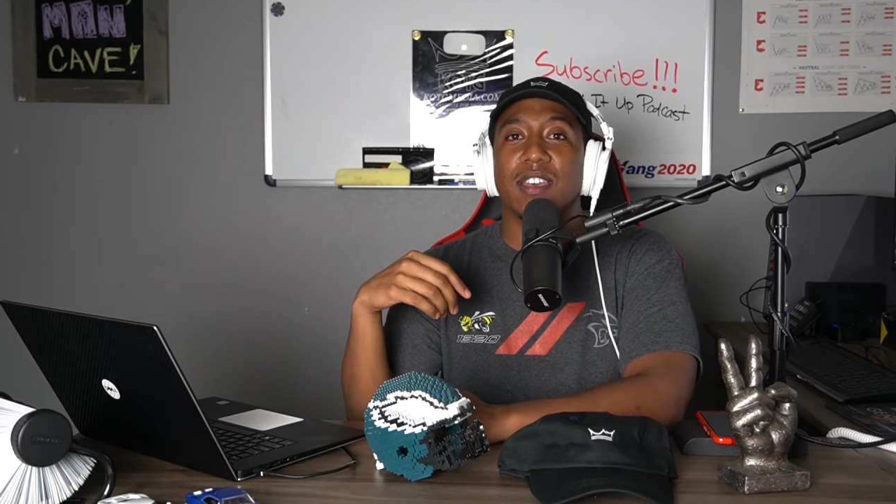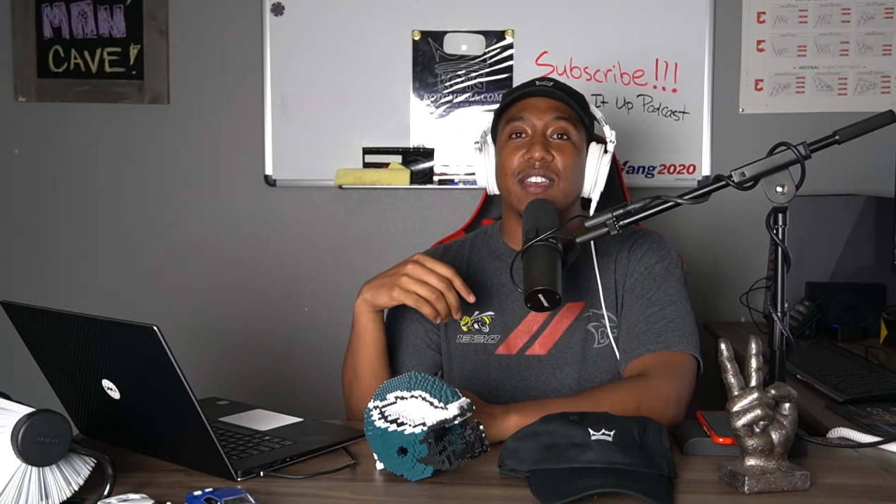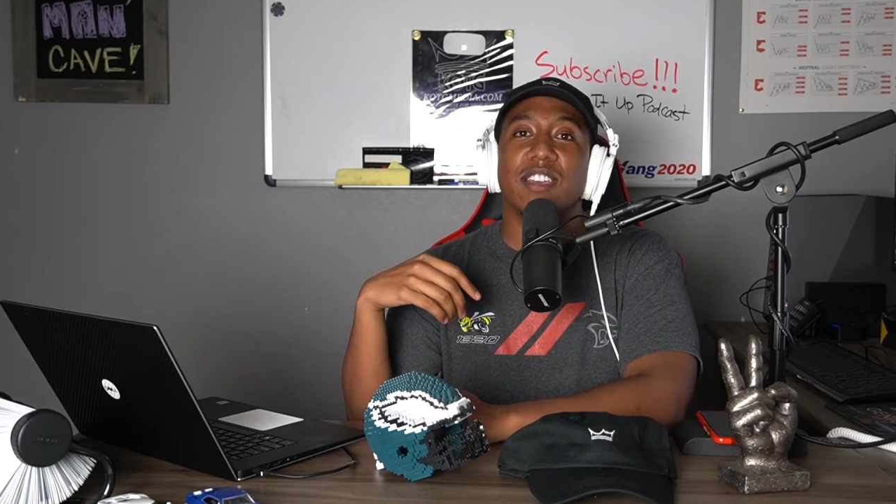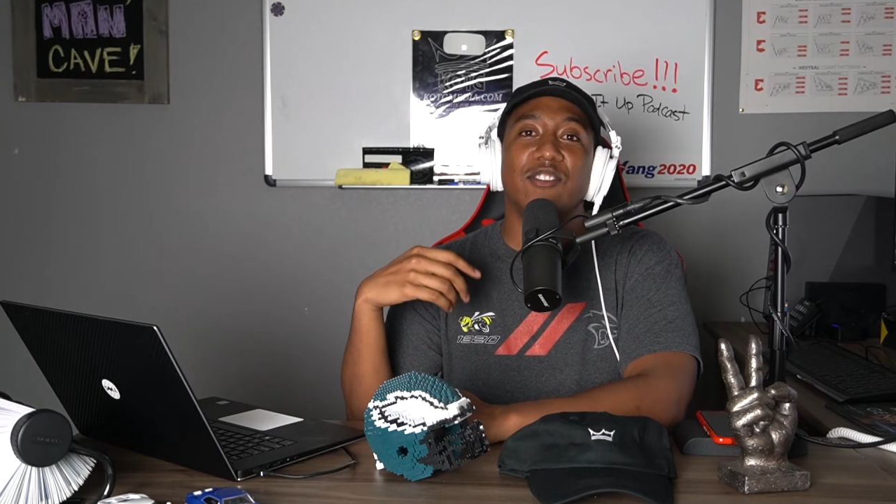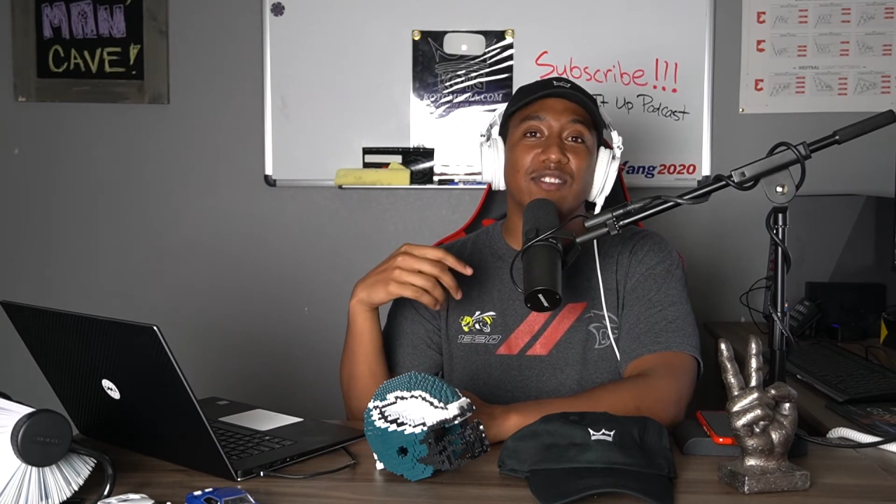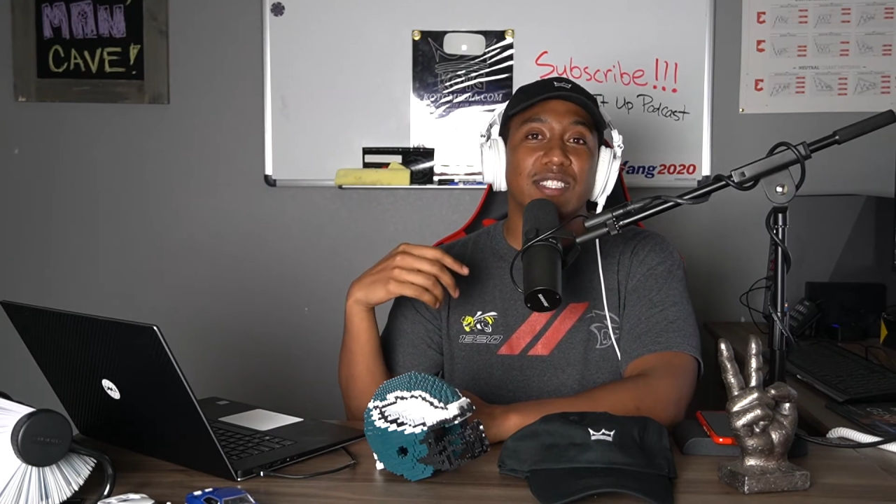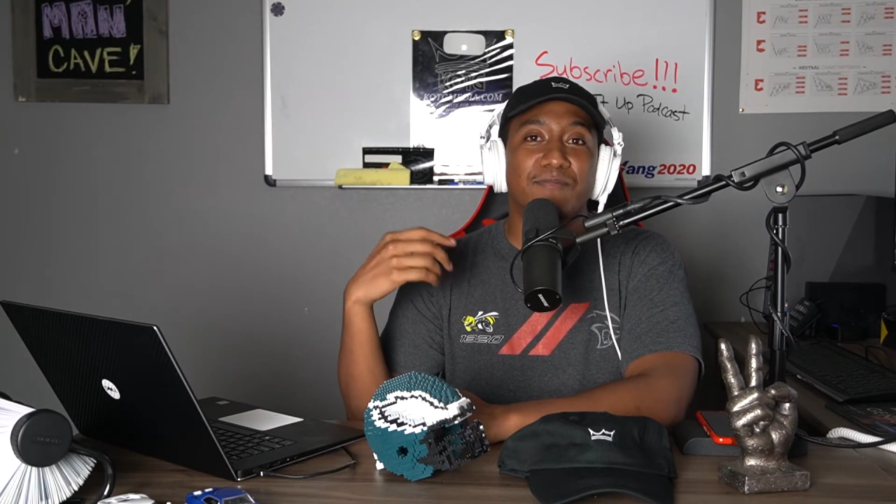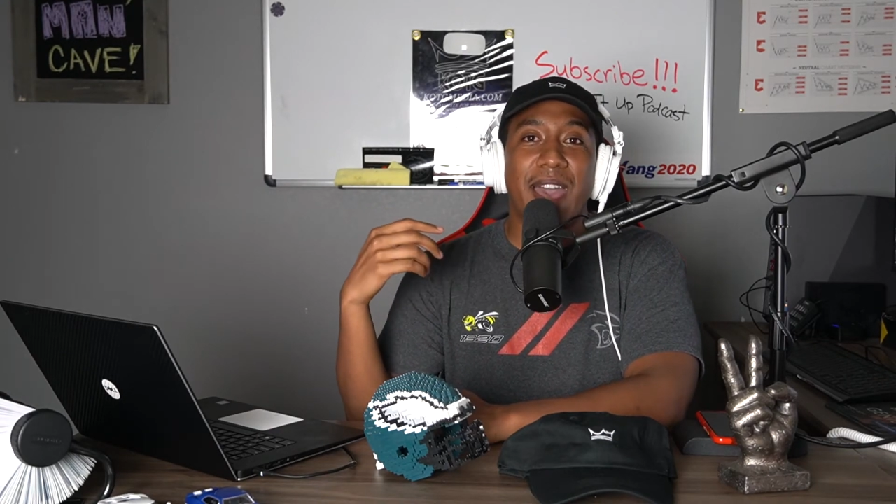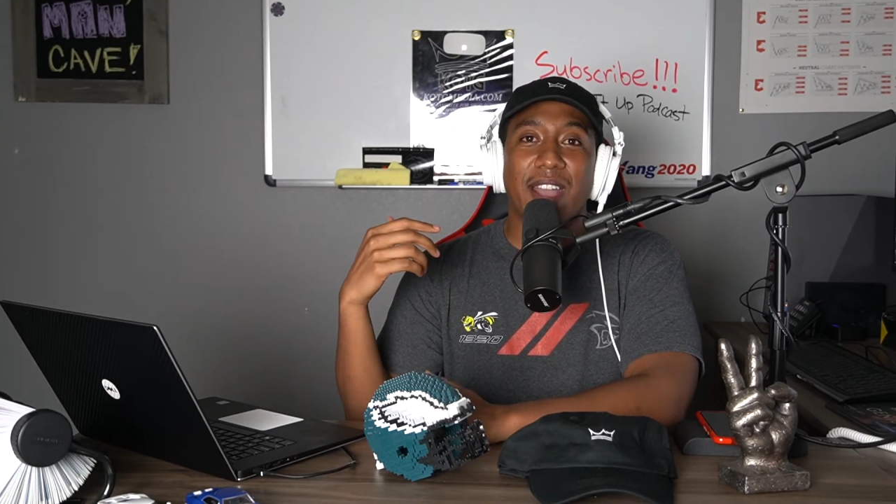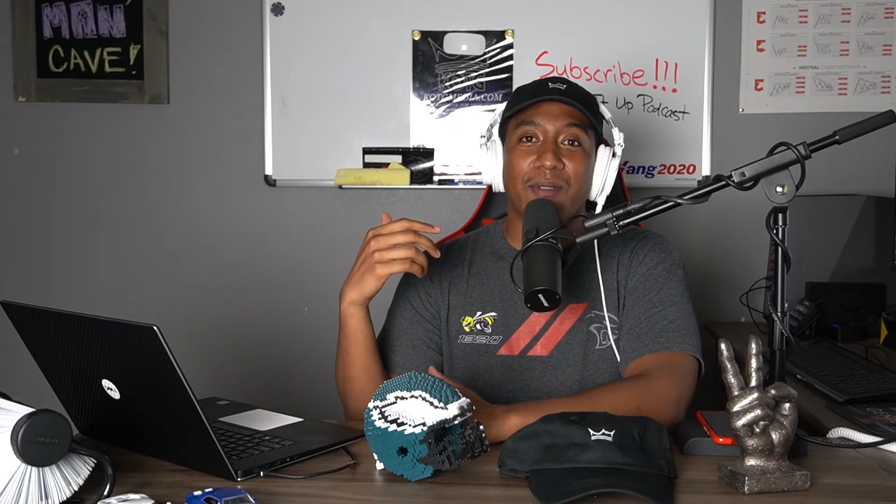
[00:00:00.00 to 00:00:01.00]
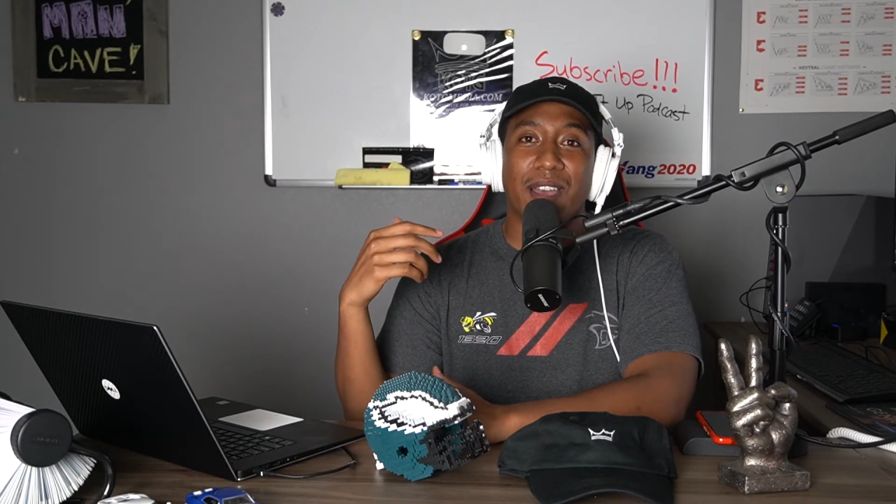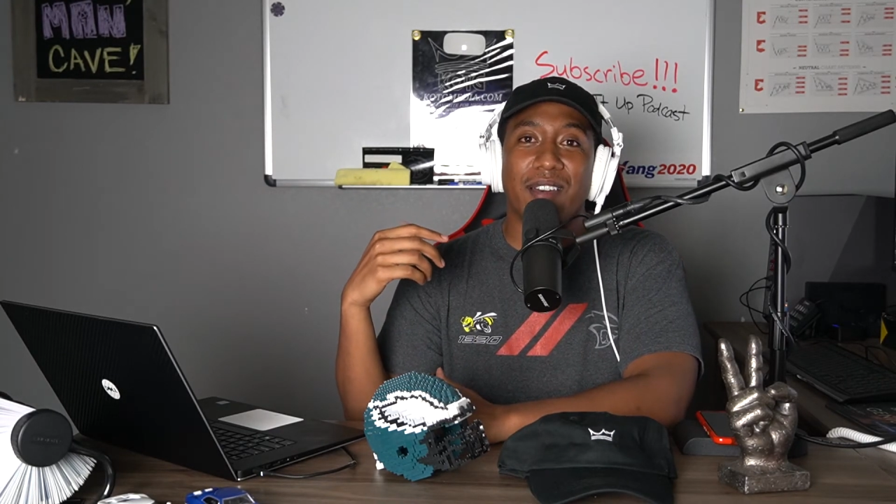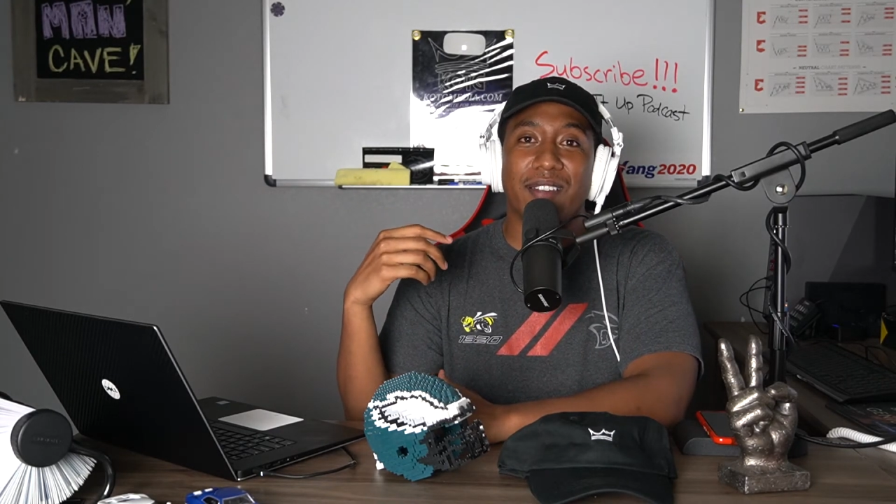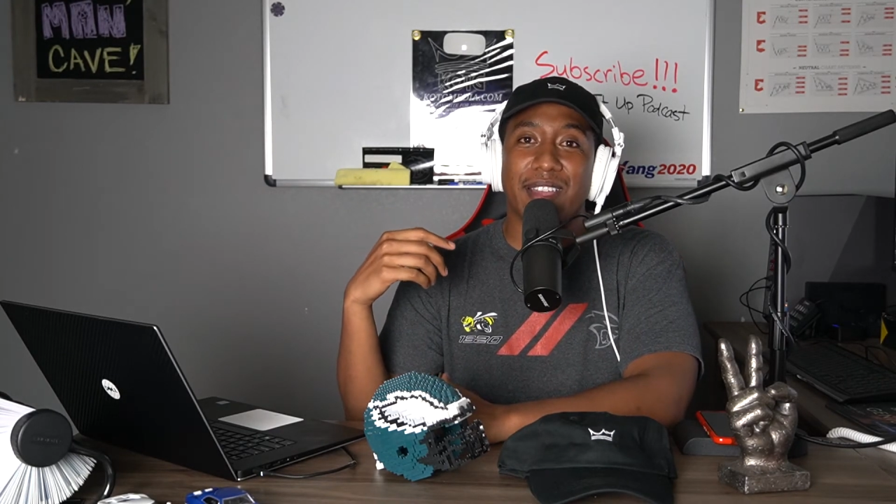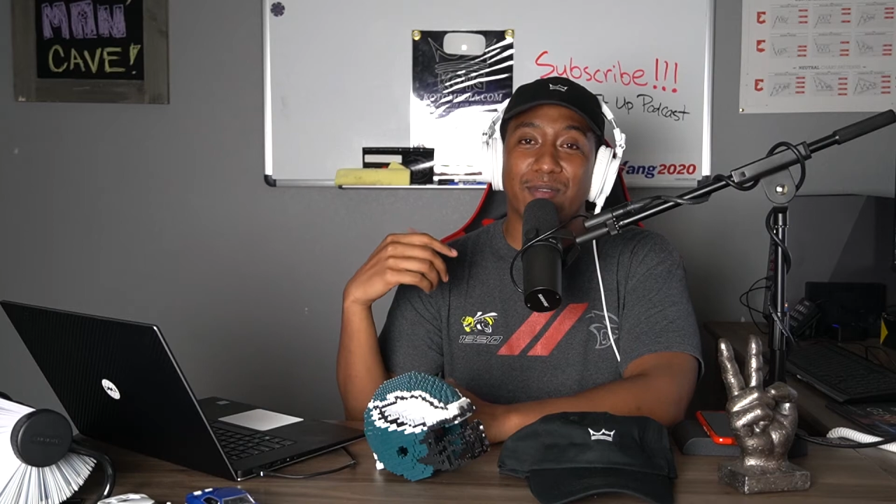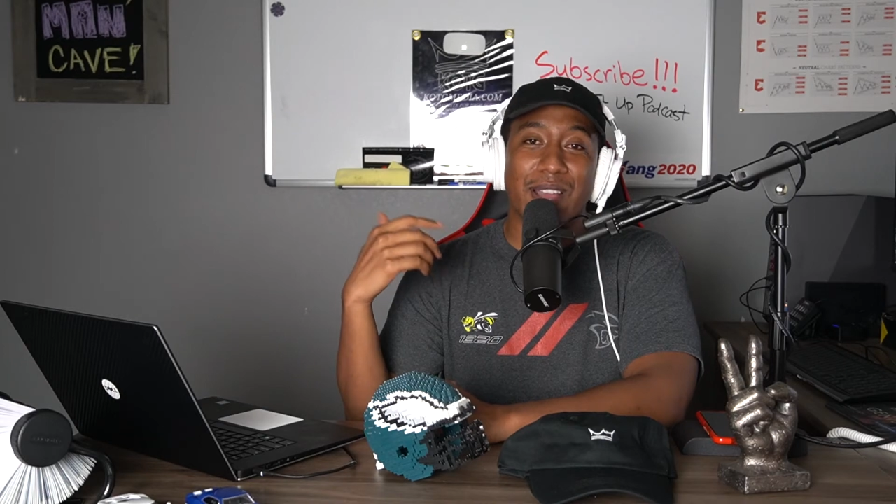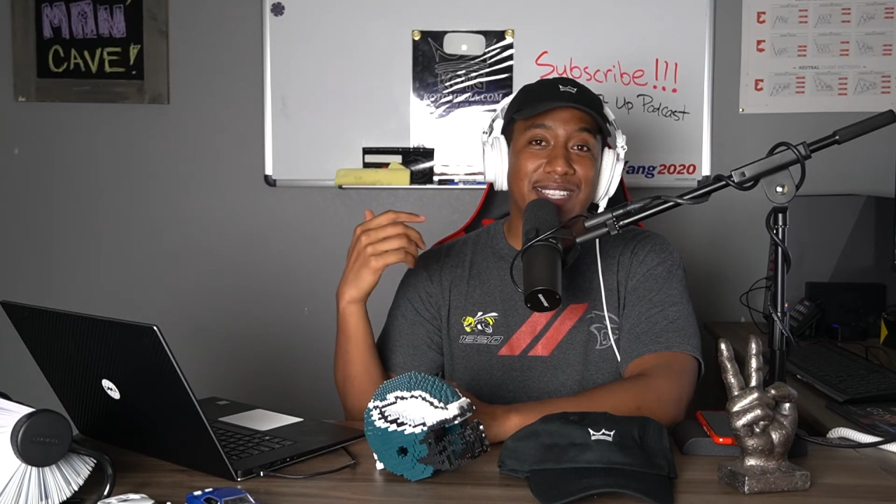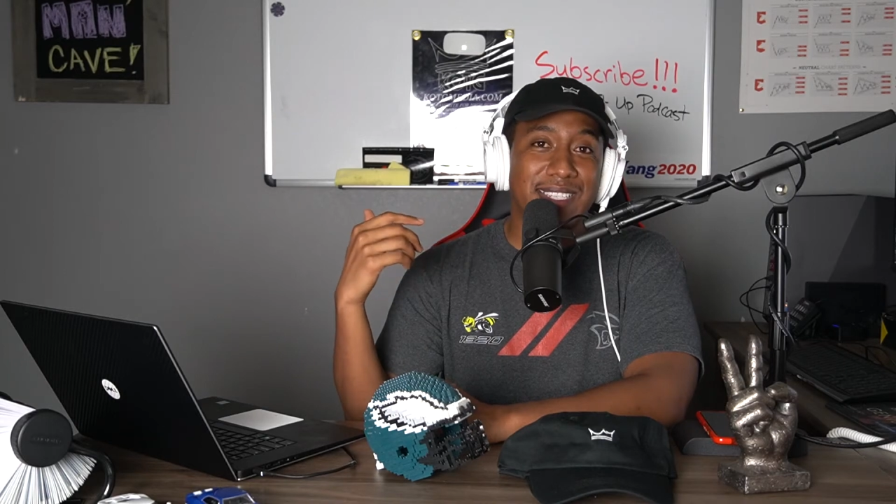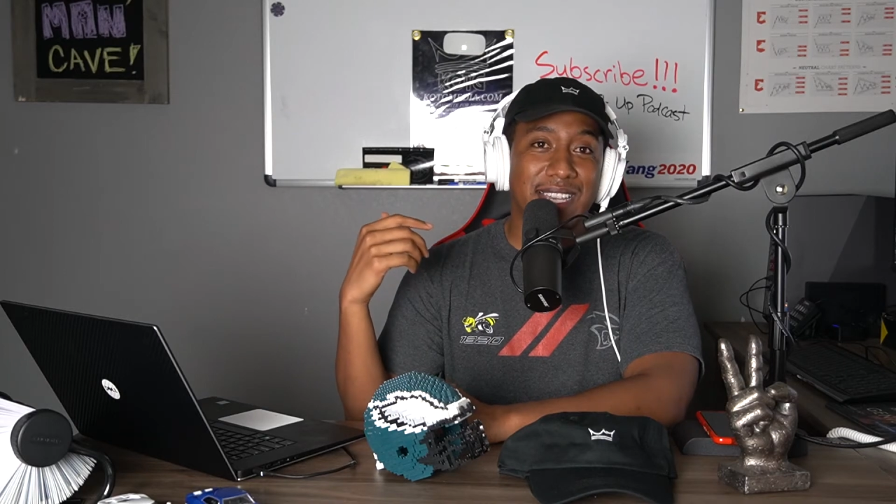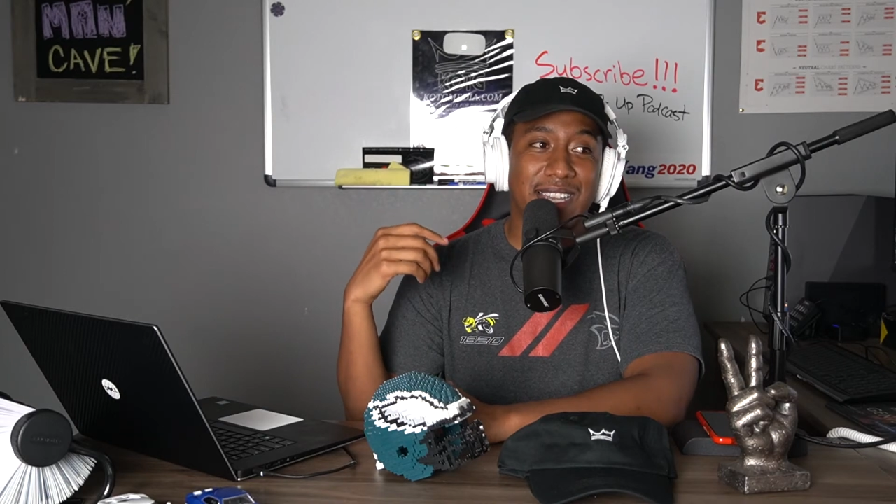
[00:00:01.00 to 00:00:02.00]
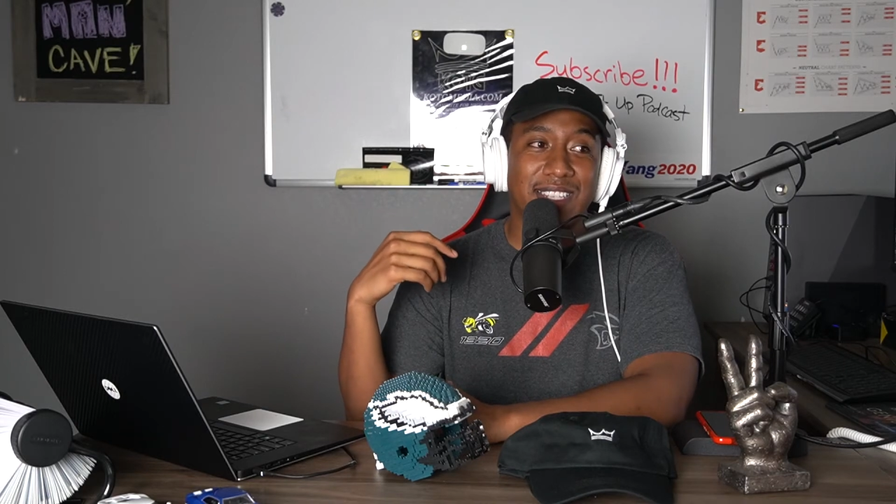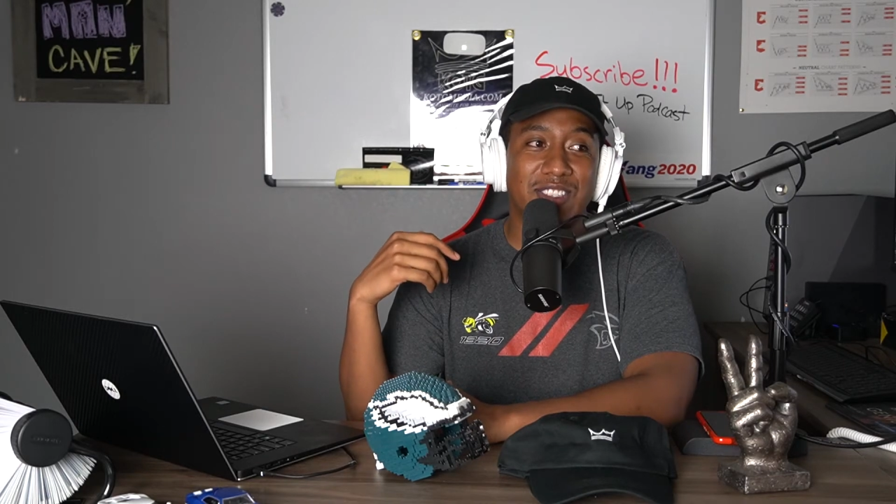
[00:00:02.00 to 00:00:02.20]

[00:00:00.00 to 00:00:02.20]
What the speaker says: use his background in wrestling